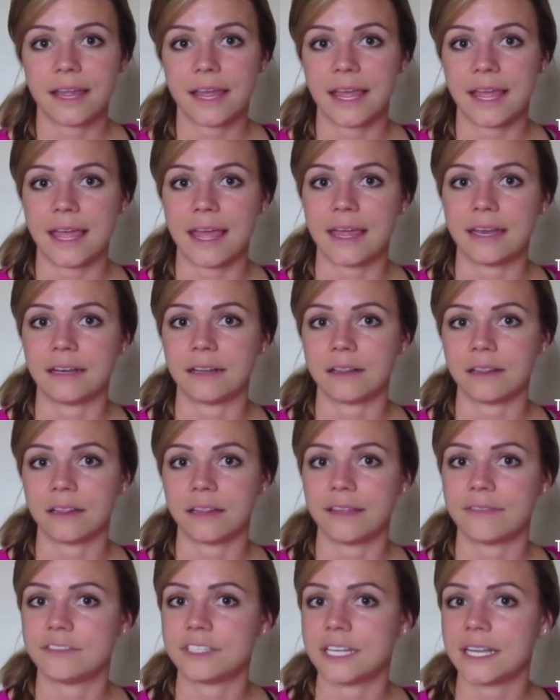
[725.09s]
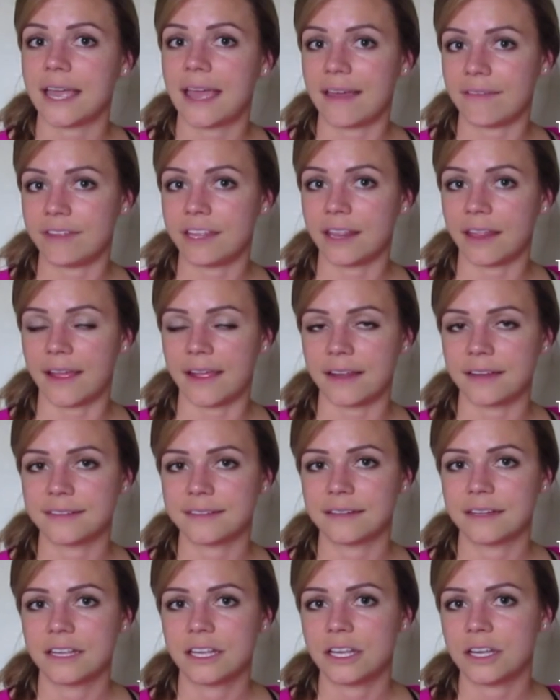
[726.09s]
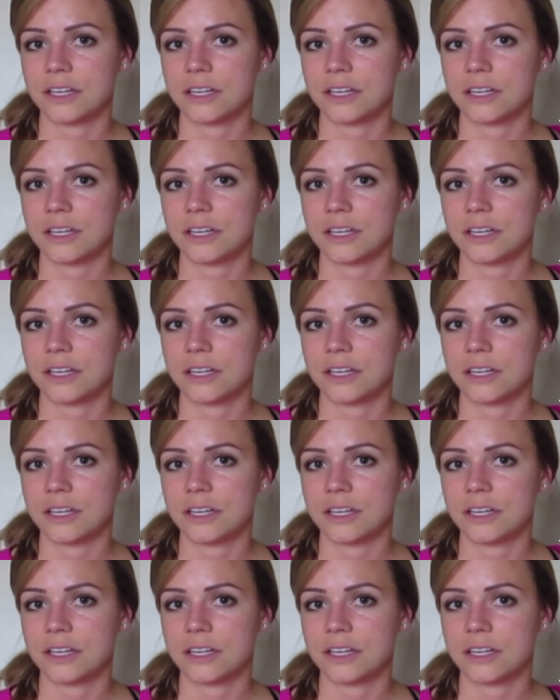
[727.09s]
and lifting heavy legs.